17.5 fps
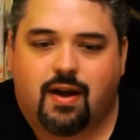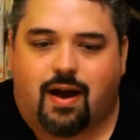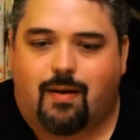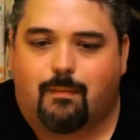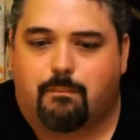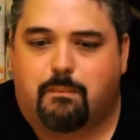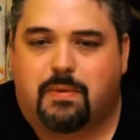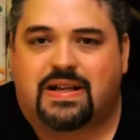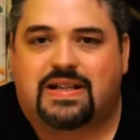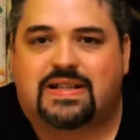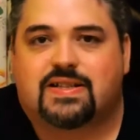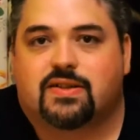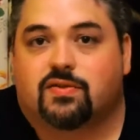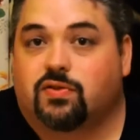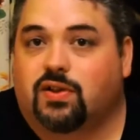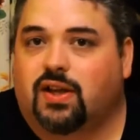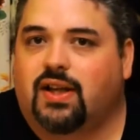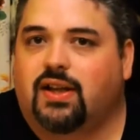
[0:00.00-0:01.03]
mix
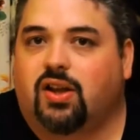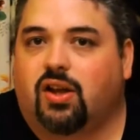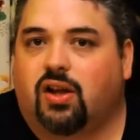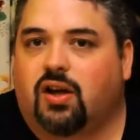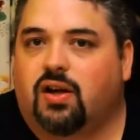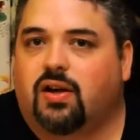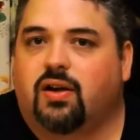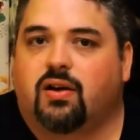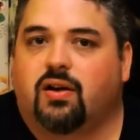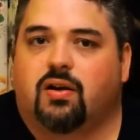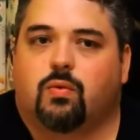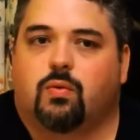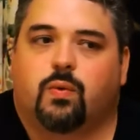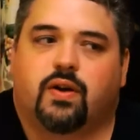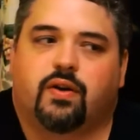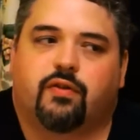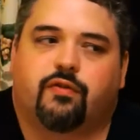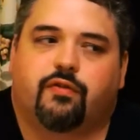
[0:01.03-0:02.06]
of light lager
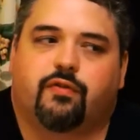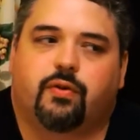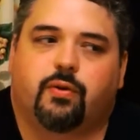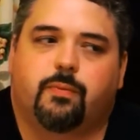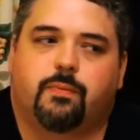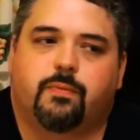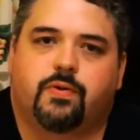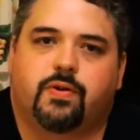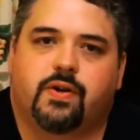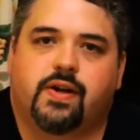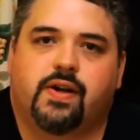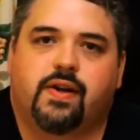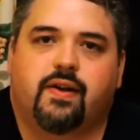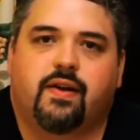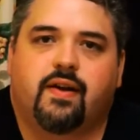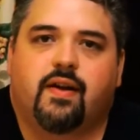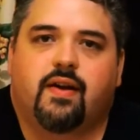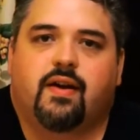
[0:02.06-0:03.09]
with fruit drink,
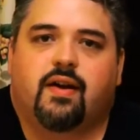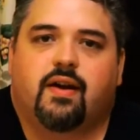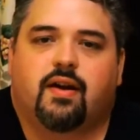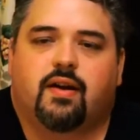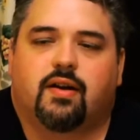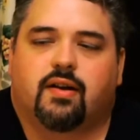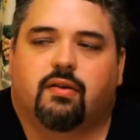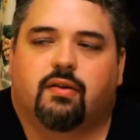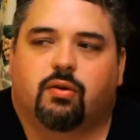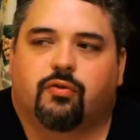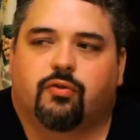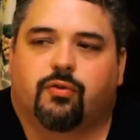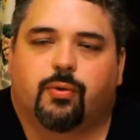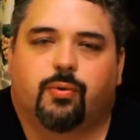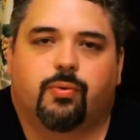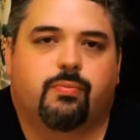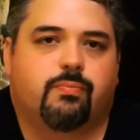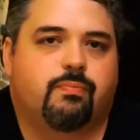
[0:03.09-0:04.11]
or
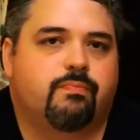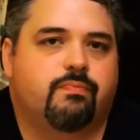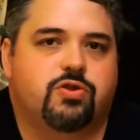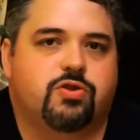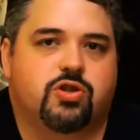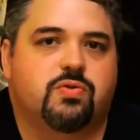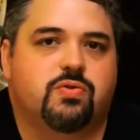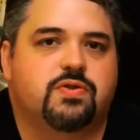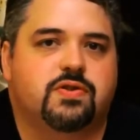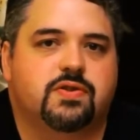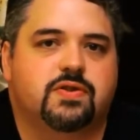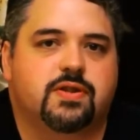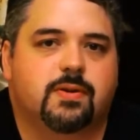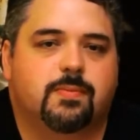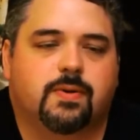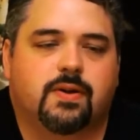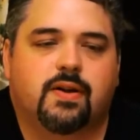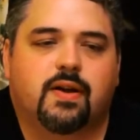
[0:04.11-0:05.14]
fruit juice or
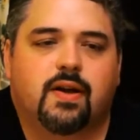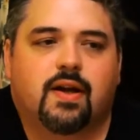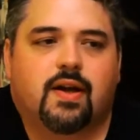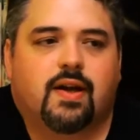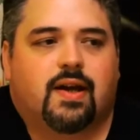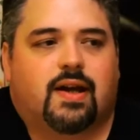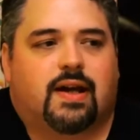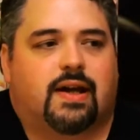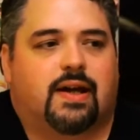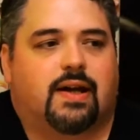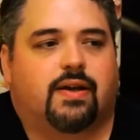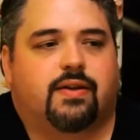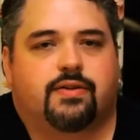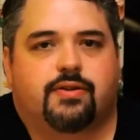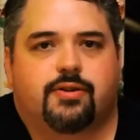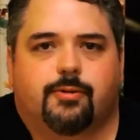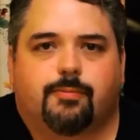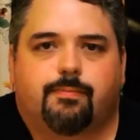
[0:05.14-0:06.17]
something.
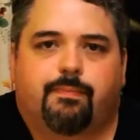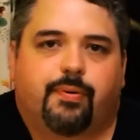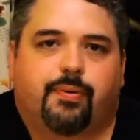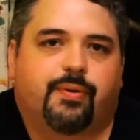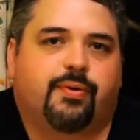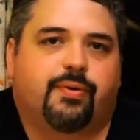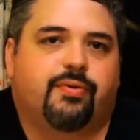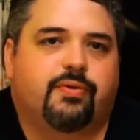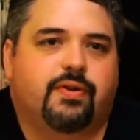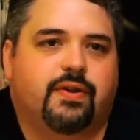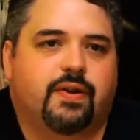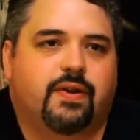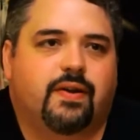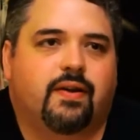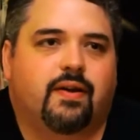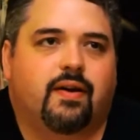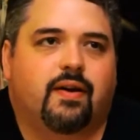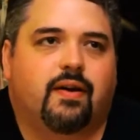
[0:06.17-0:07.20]
And they're brewed, you
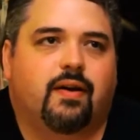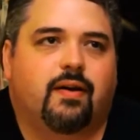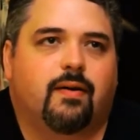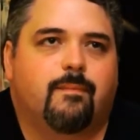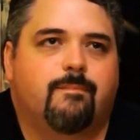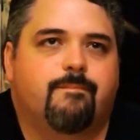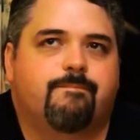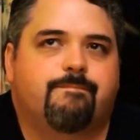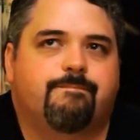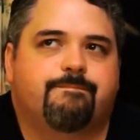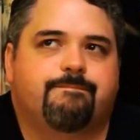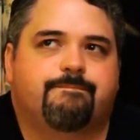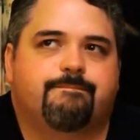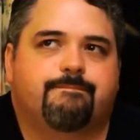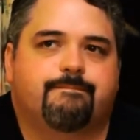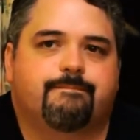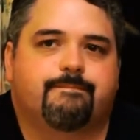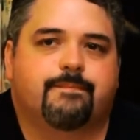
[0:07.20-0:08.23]
know
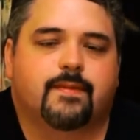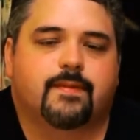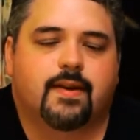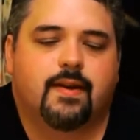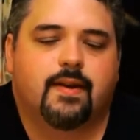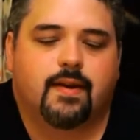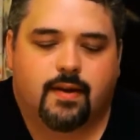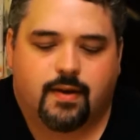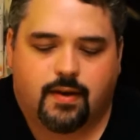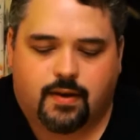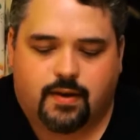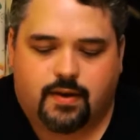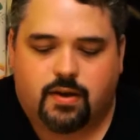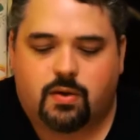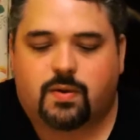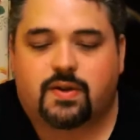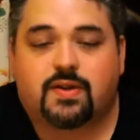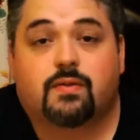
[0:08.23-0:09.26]

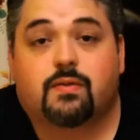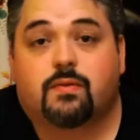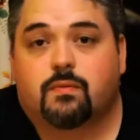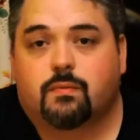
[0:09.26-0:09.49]
what?